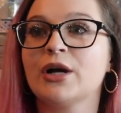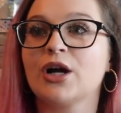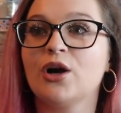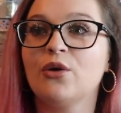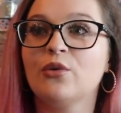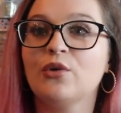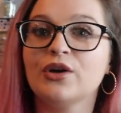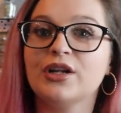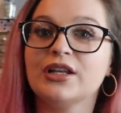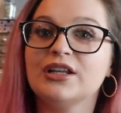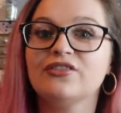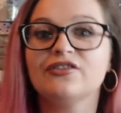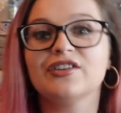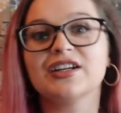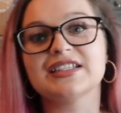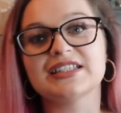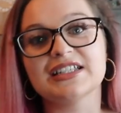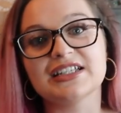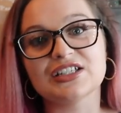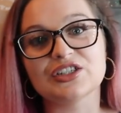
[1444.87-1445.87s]
go on and if I
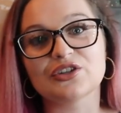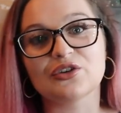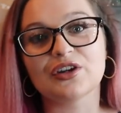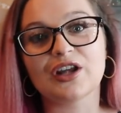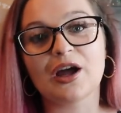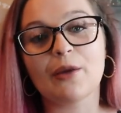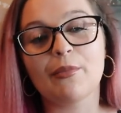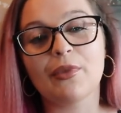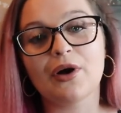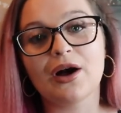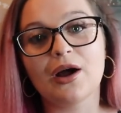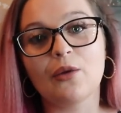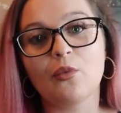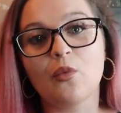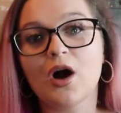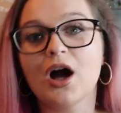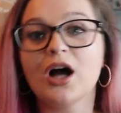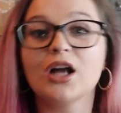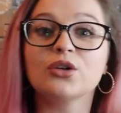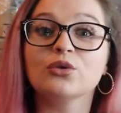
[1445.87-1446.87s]
see it's gone up by
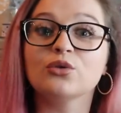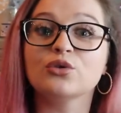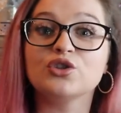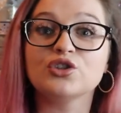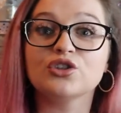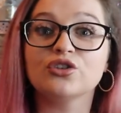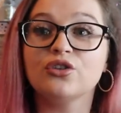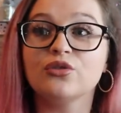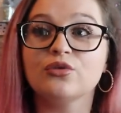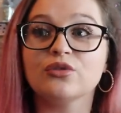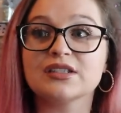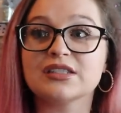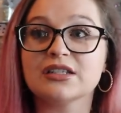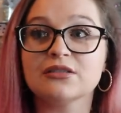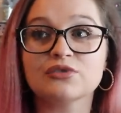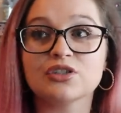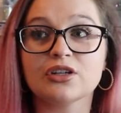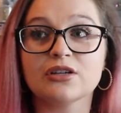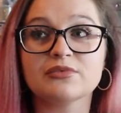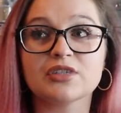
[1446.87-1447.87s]
one or two or
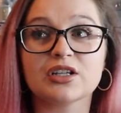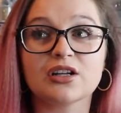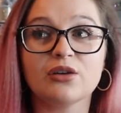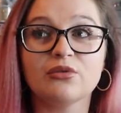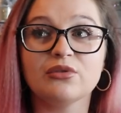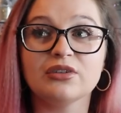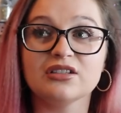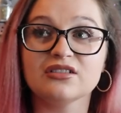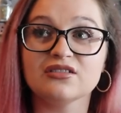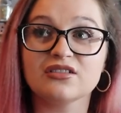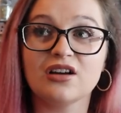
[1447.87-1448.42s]
sometimes I go on